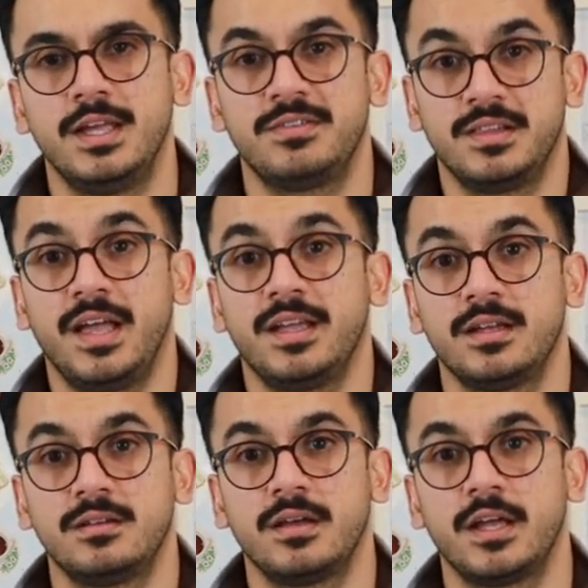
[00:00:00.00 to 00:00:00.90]
if I like
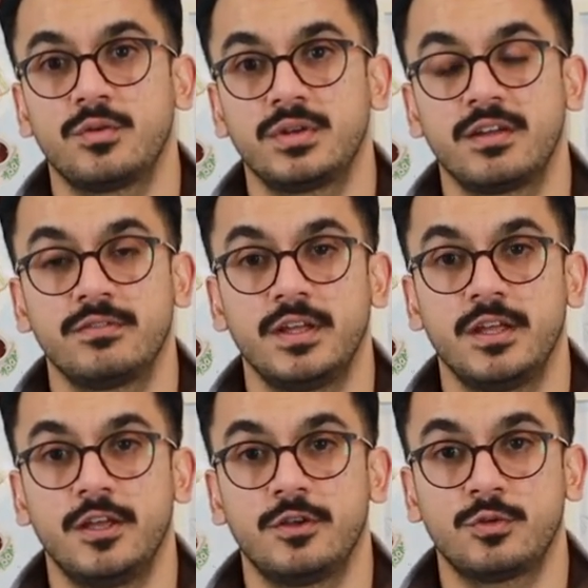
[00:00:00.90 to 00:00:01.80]
it, I could have
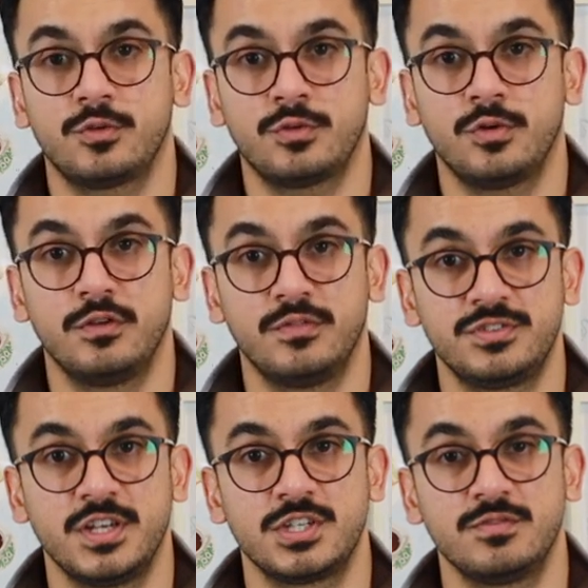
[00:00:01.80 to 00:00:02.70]
a
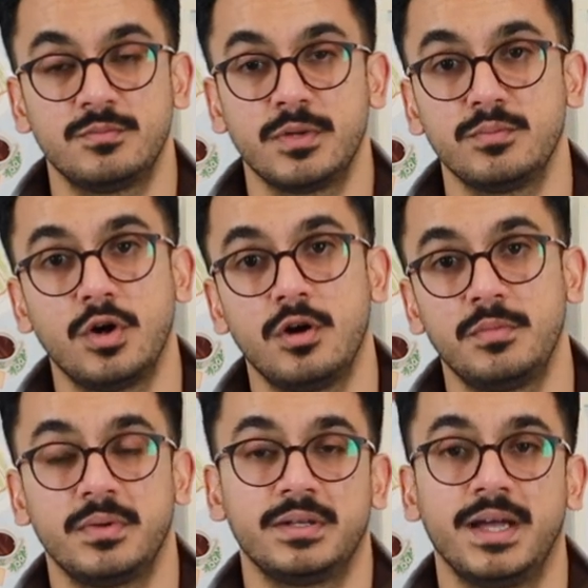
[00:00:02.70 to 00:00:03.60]
conversation with my
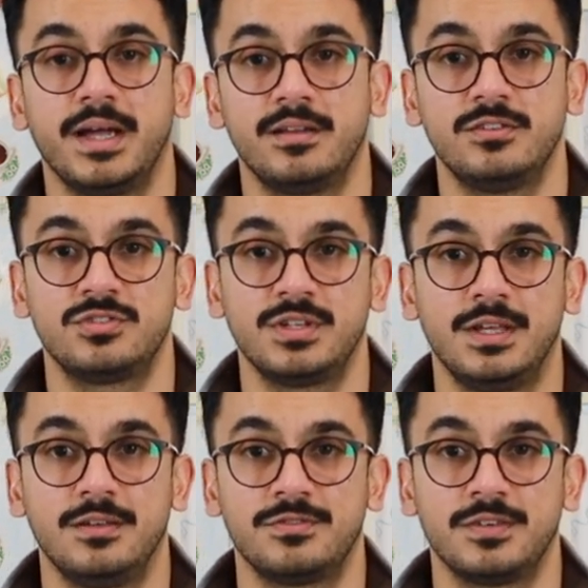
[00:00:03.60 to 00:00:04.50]
mom and my dad and
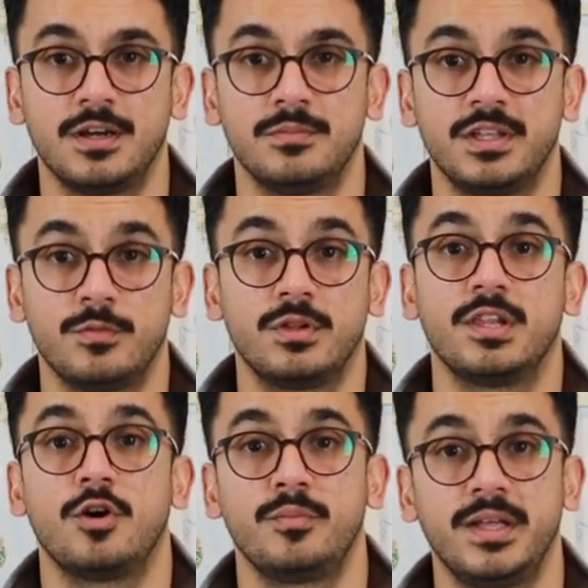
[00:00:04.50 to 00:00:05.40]
see if um, they would
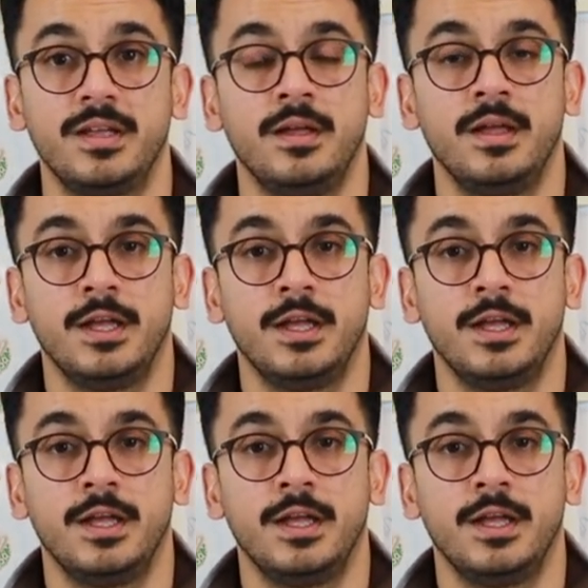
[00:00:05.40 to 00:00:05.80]
allow me